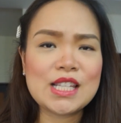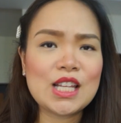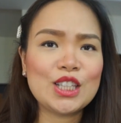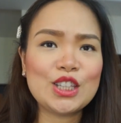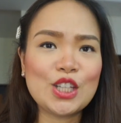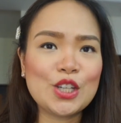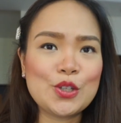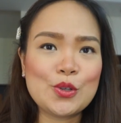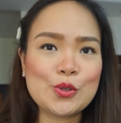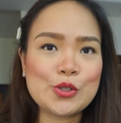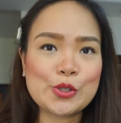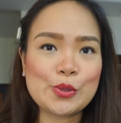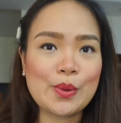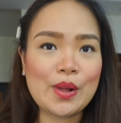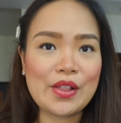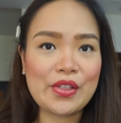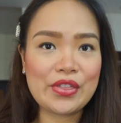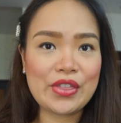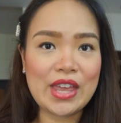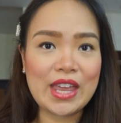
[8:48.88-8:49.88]
the
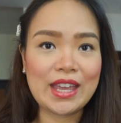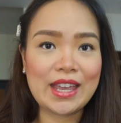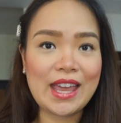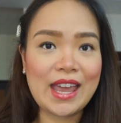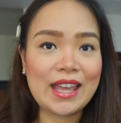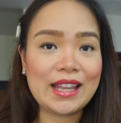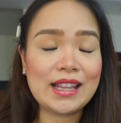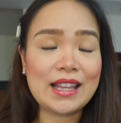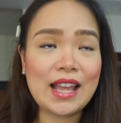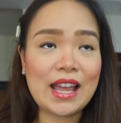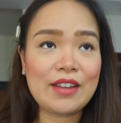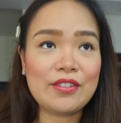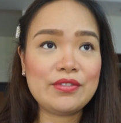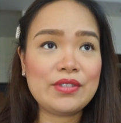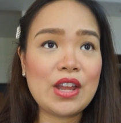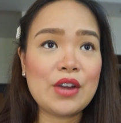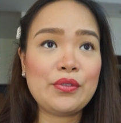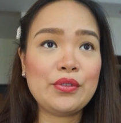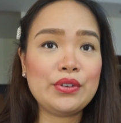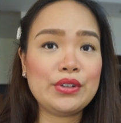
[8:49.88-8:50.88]
usual thing, and I've
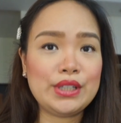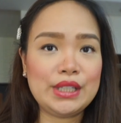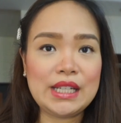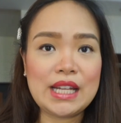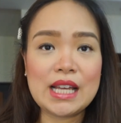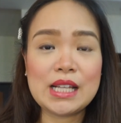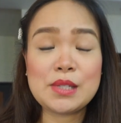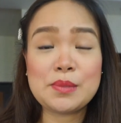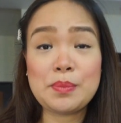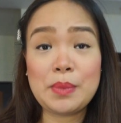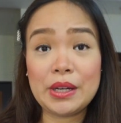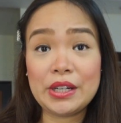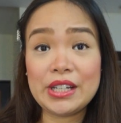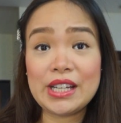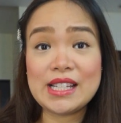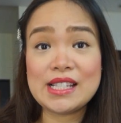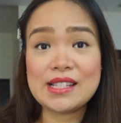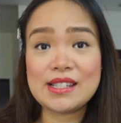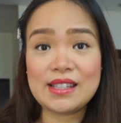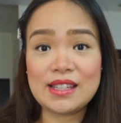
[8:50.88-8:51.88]
never really
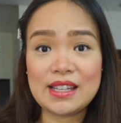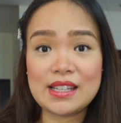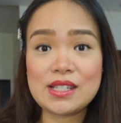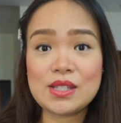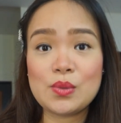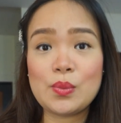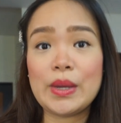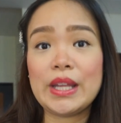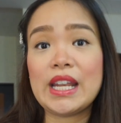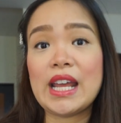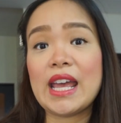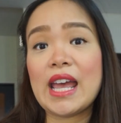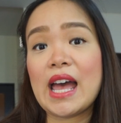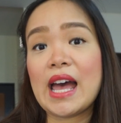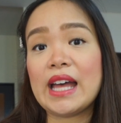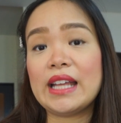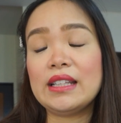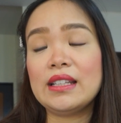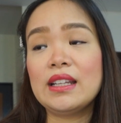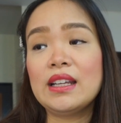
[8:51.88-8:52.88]
experienced this when I
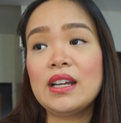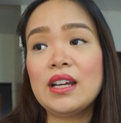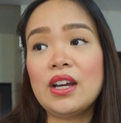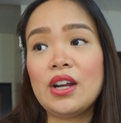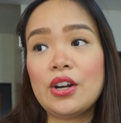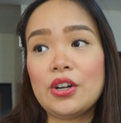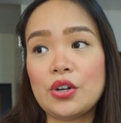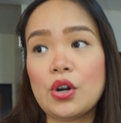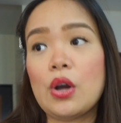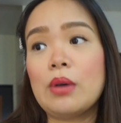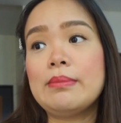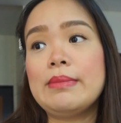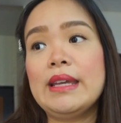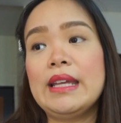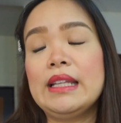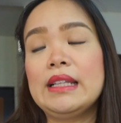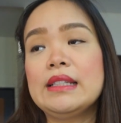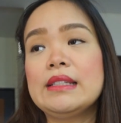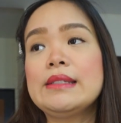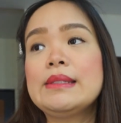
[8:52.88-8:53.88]
had
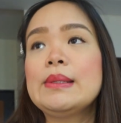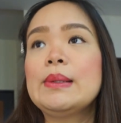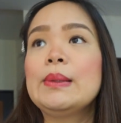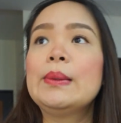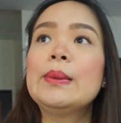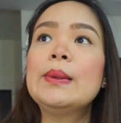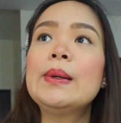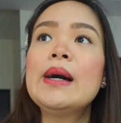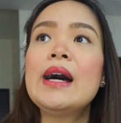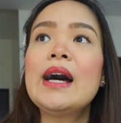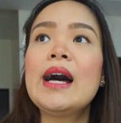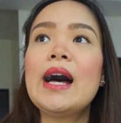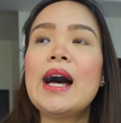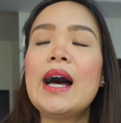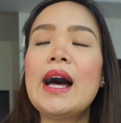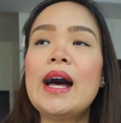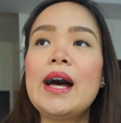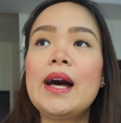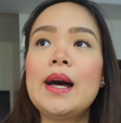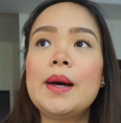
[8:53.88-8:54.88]
Robyn. So
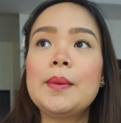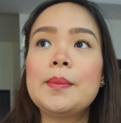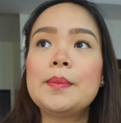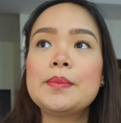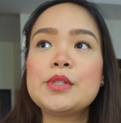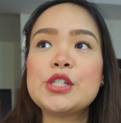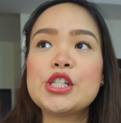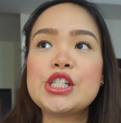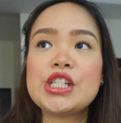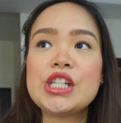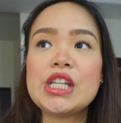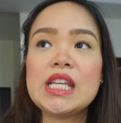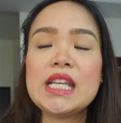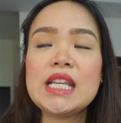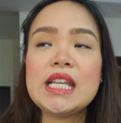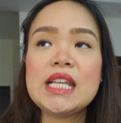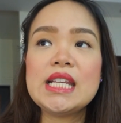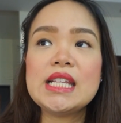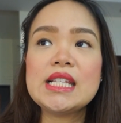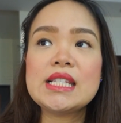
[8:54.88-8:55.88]

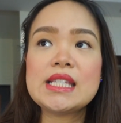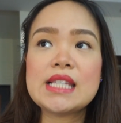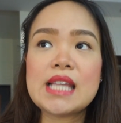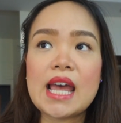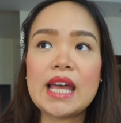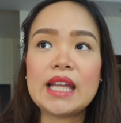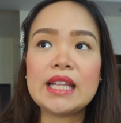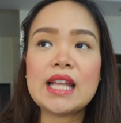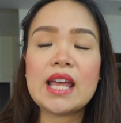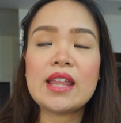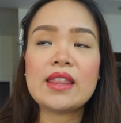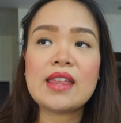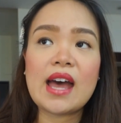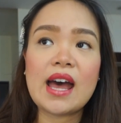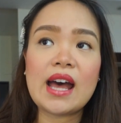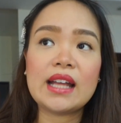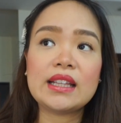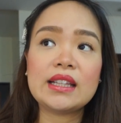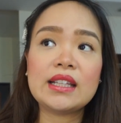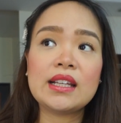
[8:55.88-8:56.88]
she said
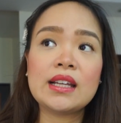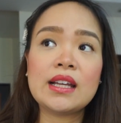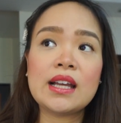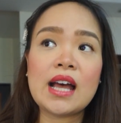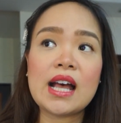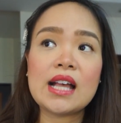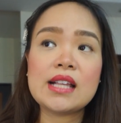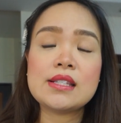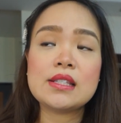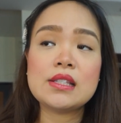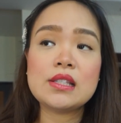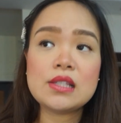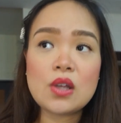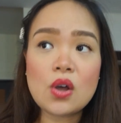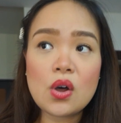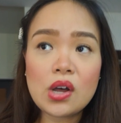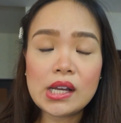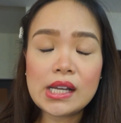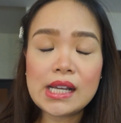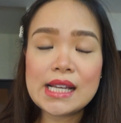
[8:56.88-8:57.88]
that as
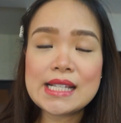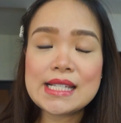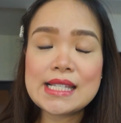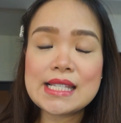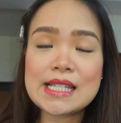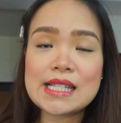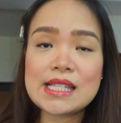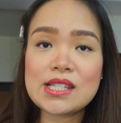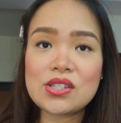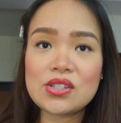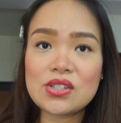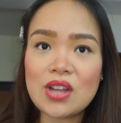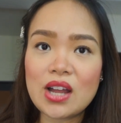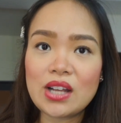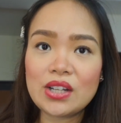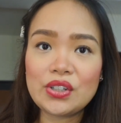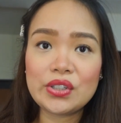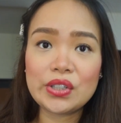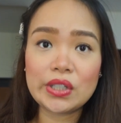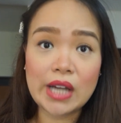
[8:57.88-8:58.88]
long as it's
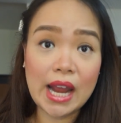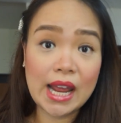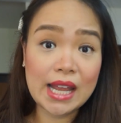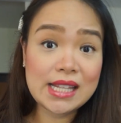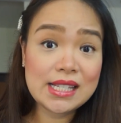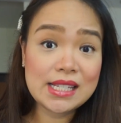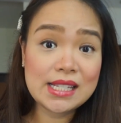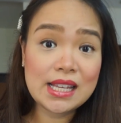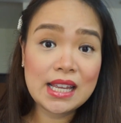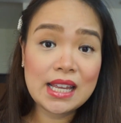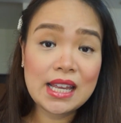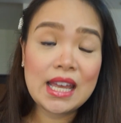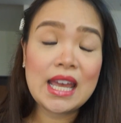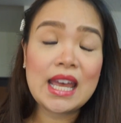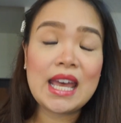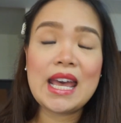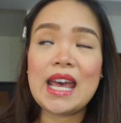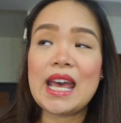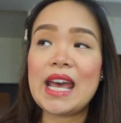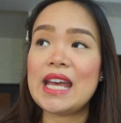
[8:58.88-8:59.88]
not red
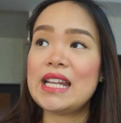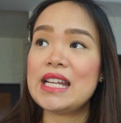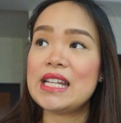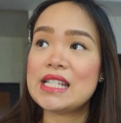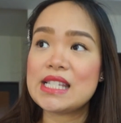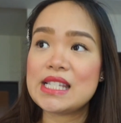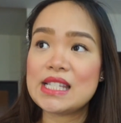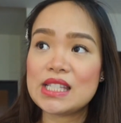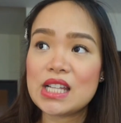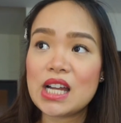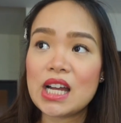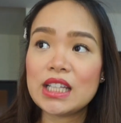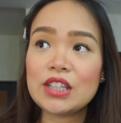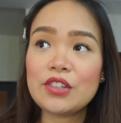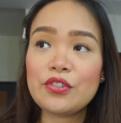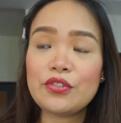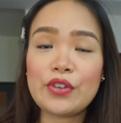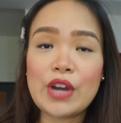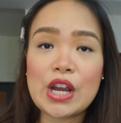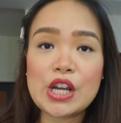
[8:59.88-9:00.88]
and it's not
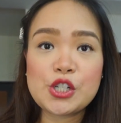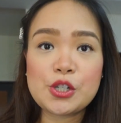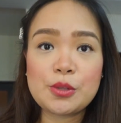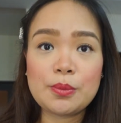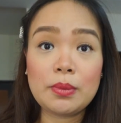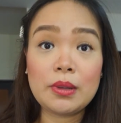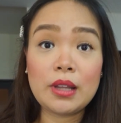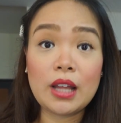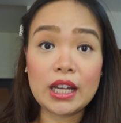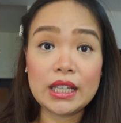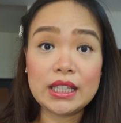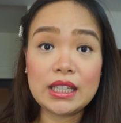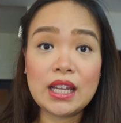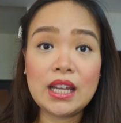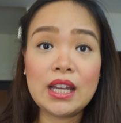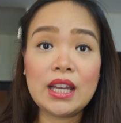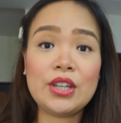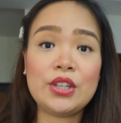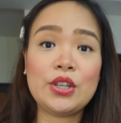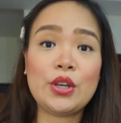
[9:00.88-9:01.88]
fresh blood,
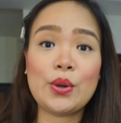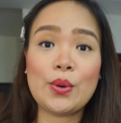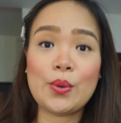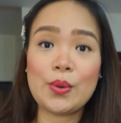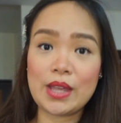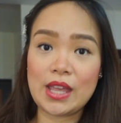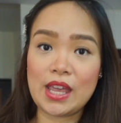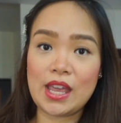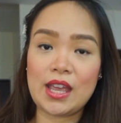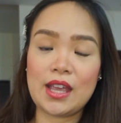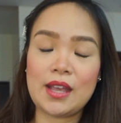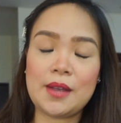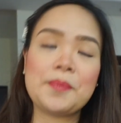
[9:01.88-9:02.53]
you're okay.